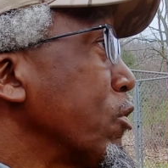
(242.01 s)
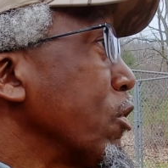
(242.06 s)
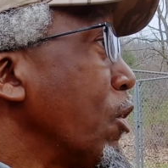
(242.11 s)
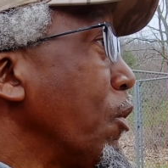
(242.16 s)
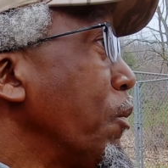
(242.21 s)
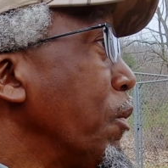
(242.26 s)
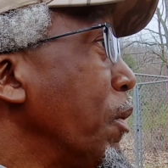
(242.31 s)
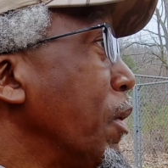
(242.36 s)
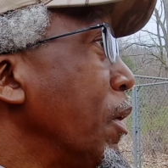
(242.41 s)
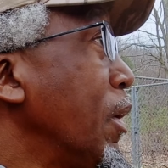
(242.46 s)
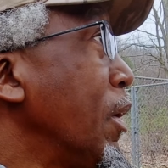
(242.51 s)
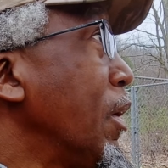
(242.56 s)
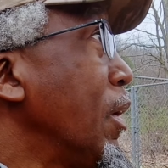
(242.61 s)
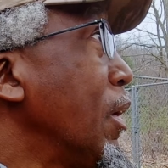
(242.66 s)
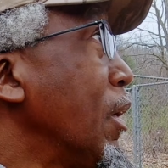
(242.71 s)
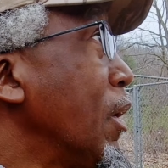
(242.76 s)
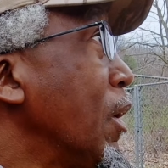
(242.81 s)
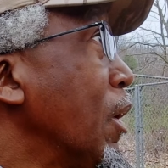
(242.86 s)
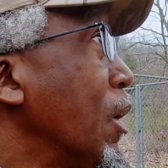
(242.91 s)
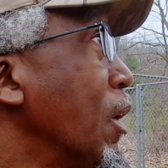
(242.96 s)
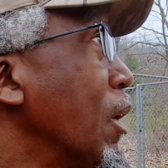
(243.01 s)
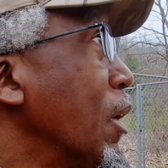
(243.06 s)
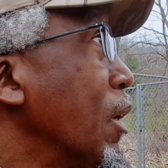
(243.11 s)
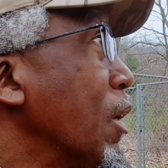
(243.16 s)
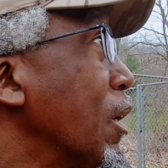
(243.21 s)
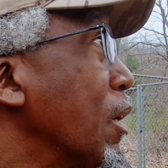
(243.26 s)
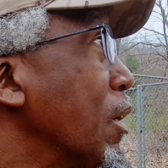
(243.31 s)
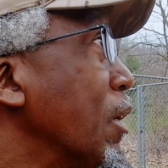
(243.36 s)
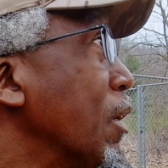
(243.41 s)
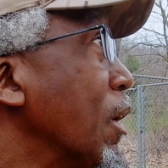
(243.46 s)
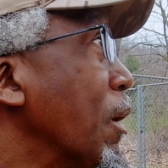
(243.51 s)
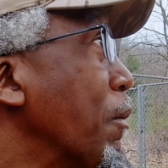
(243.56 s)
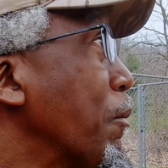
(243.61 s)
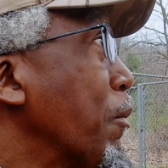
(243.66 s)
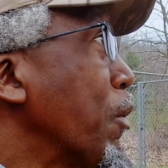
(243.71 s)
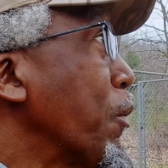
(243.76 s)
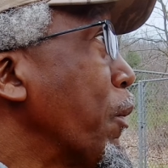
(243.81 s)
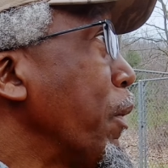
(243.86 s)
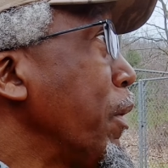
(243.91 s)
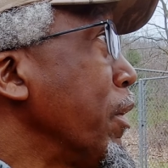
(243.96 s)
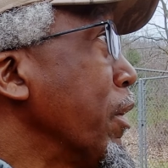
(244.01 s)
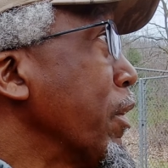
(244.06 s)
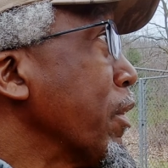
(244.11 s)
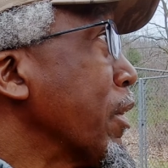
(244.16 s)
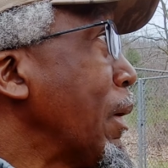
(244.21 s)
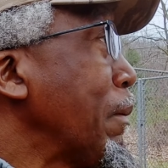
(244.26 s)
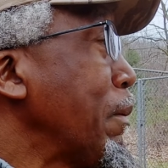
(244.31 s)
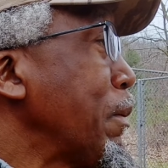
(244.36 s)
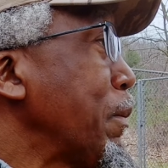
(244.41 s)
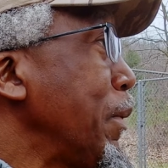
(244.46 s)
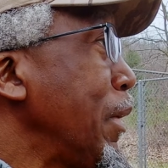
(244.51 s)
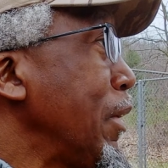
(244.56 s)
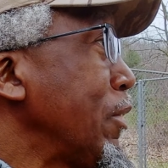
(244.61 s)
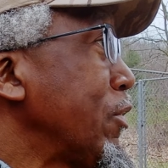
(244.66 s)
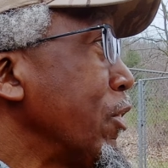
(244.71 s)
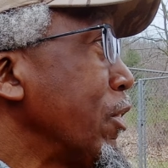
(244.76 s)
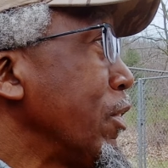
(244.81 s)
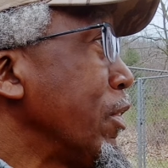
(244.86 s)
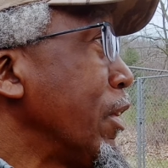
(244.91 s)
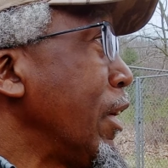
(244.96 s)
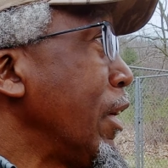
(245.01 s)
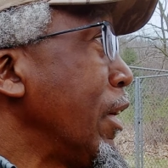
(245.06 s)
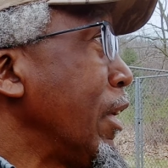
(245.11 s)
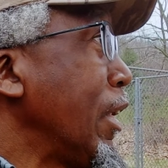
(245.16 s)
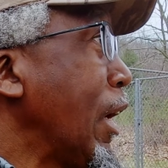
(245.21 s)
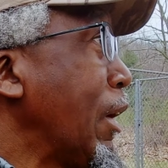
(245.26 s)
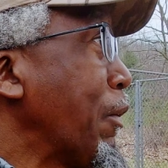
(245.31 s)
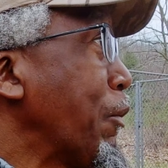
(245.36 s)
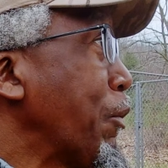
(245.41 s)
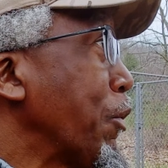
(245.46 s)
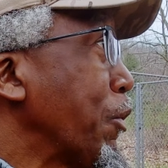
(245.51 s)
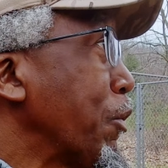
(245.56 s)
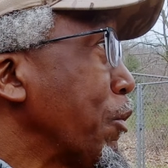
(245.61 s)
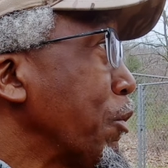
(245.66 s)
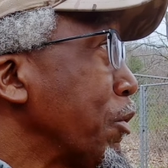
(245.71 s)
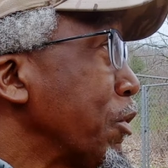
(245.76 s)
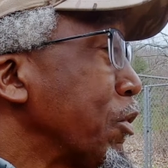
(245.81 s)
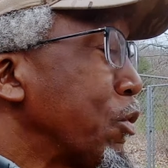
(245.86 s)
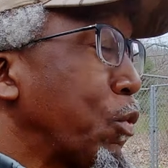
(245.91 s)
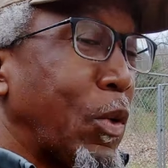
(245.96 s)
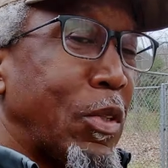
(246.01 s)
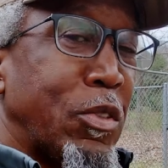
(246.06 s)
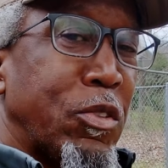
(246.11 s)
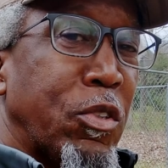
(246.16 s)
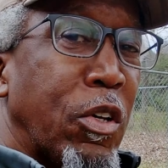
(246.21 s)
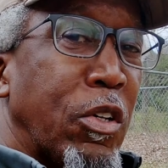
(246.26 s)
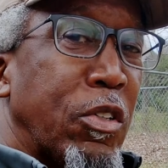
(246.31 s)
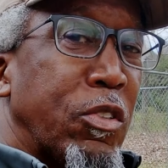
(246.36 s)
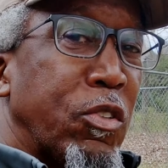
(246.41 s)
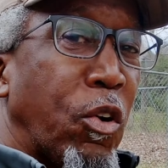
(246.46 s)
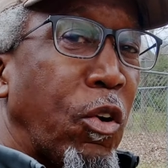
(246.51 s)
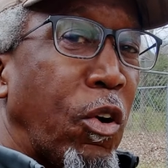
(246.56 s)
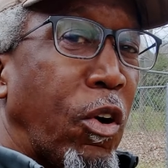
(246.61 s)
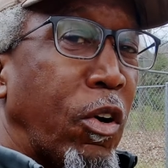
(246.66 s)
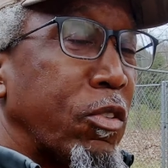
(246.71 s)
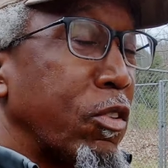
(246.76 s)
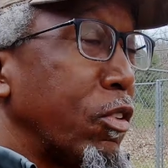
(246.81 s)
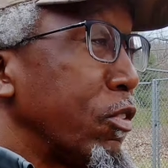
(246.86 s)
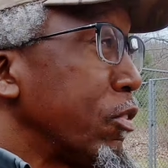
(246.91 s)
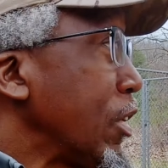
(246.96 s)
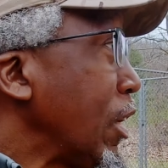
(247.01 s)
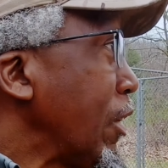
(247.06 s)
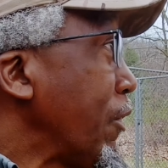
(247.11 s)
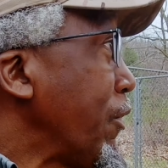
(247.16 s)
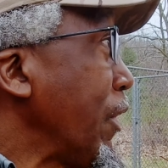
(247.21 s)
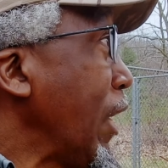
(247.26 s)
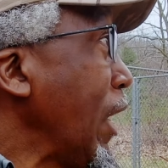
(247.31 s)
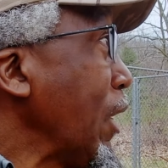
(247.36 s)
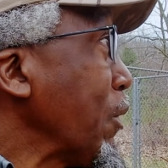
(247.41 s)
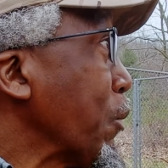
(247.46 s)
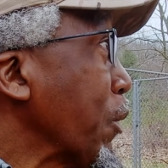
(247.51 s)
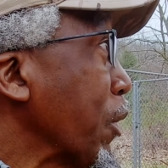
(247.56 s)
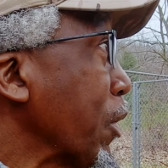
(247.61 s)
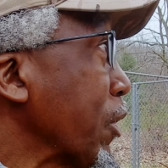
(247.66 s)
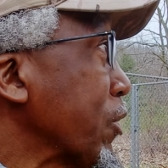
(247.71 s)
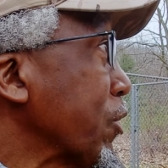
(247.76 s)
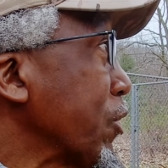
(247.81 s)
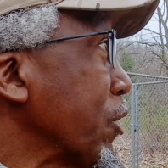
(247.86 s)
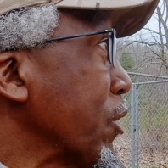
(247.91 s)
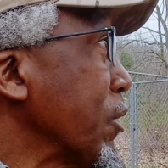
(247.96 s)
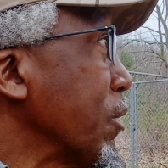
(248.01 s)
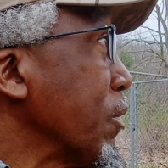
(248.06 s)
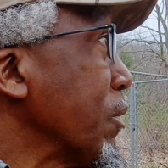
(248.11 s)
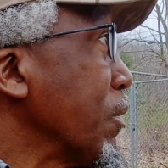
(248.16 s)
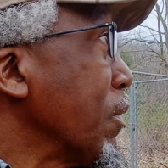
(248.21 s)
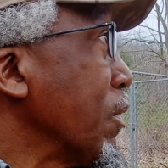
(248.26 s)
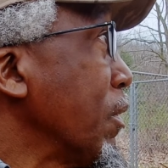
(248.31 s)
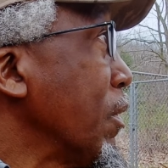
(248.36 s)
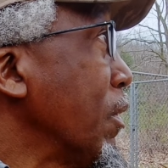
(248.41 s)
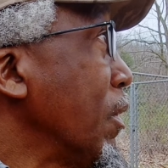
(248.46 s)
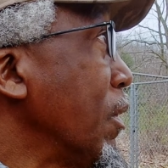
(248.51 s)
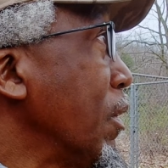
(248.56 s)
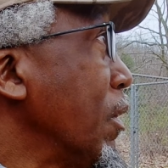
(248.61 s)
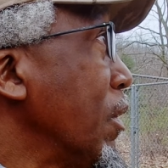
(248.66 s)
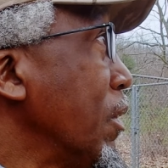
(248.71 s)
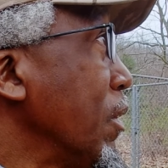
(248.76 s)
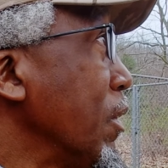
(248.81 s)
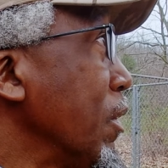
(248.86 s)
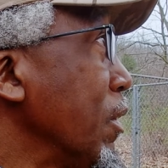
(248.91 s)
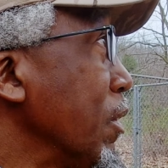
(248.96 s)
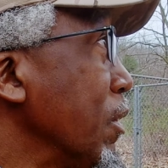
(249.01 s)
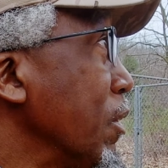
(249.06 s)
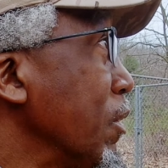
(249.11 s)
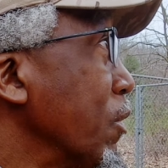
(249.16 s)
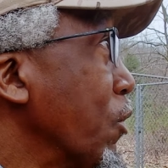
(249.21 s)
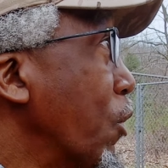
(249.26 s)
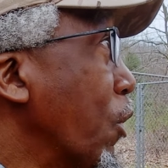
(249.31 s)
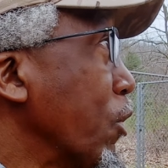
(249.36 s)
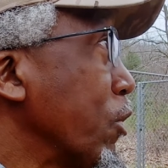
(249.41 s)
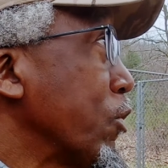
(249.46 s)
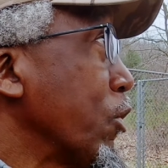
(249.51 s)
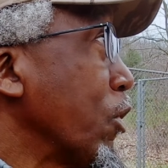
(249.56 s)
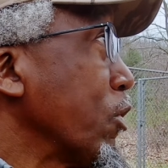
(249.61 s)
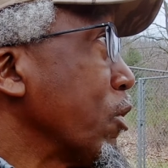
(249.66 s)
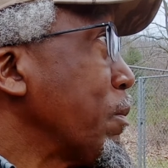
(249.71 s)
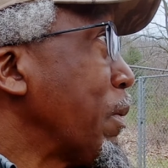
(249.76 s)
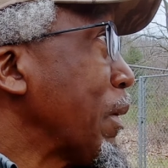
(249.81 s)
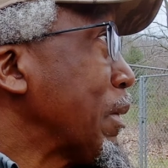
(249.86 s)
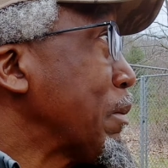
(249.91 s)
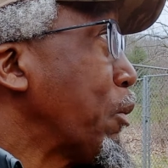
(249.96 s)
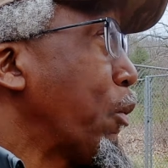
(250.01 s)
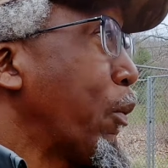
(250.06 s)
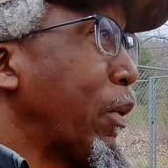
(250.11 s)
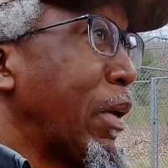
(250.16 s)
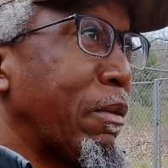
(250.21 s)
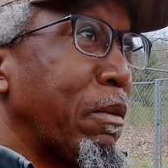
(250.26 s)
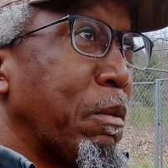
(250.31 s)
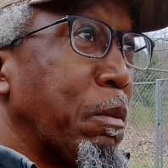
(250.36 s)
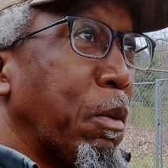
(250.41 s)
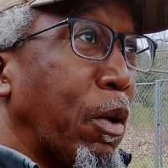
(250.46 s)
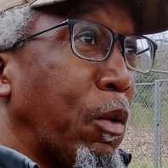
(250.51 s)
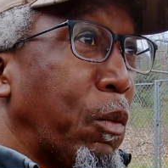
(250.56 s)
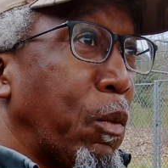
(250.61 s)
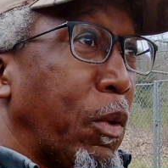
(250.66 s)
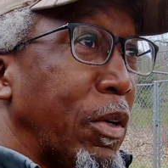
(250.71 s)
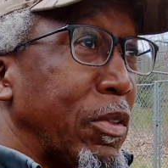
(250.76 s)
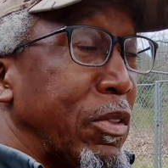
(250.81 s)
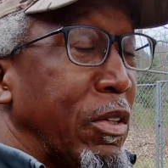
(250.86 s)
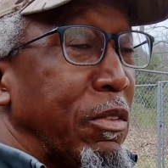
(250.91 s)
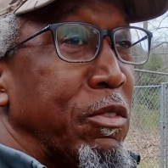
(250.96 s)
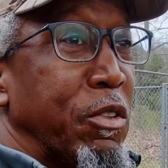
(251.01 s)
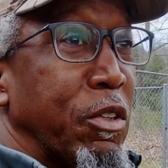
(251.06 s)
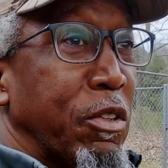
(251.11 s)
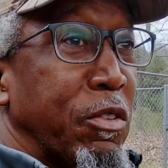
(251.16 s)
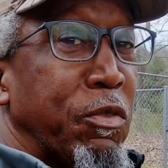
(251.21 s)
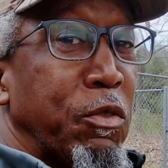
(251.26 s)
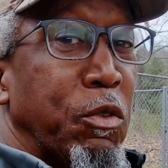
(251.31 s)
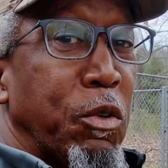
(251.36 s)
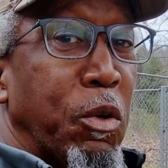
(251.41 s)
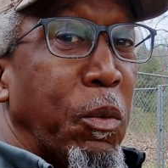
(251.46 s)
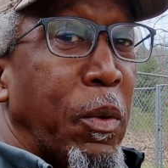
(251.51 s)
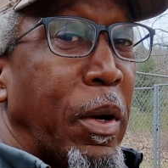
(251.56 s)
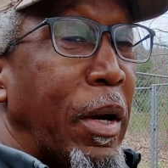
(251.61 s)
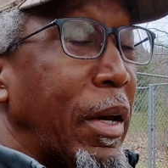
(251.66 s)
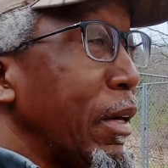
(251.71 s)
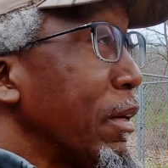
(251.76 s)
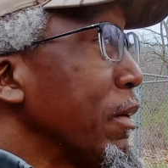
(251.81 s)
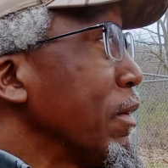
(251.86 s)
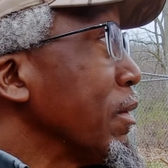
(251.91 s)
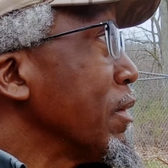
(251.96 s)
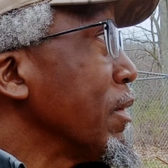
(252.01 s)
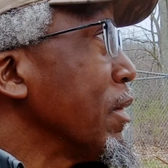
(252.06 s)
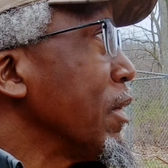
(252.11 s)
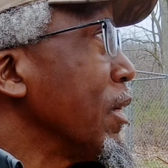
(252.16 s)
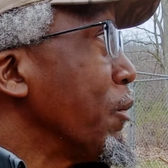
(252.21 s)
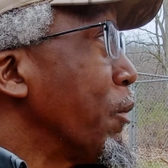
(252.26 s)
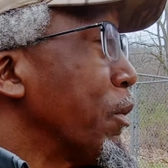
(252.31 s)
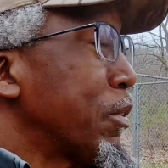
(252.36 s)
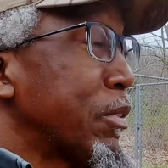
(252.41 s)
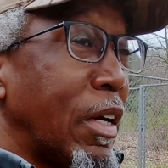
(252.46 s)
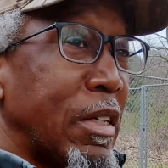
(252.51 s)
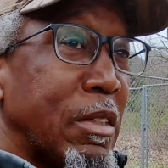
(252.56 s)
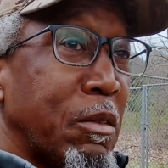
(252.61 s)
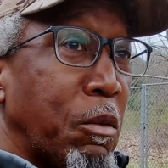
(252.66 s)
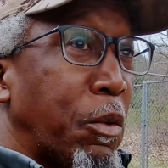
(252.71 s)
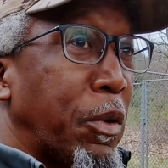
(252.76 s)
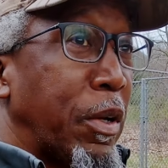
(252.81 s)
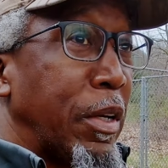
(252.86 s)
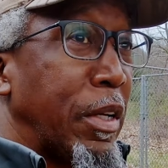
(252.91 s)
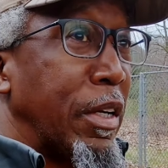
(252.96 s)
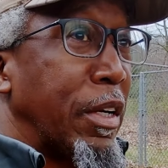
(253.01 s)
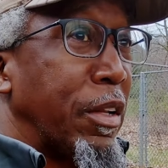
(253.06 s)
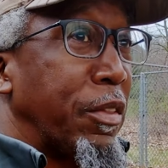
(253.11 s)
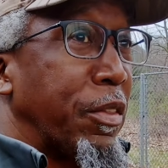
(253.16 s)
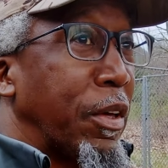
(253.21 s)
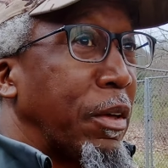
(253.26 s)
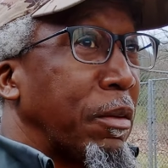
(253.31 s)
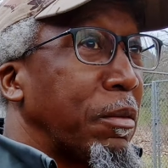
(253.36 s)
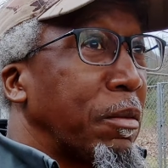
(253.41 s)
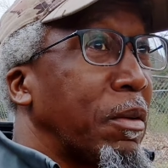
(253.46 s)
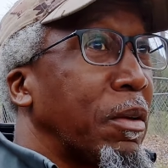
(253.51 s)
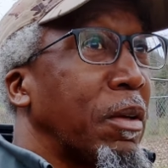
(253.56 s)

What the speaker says: So I'm gonna wait another couple of minutes and then I will switch songs and see if that works. Of course, it's also possible whatever bird was, it just flew away, in which case I won't get anything.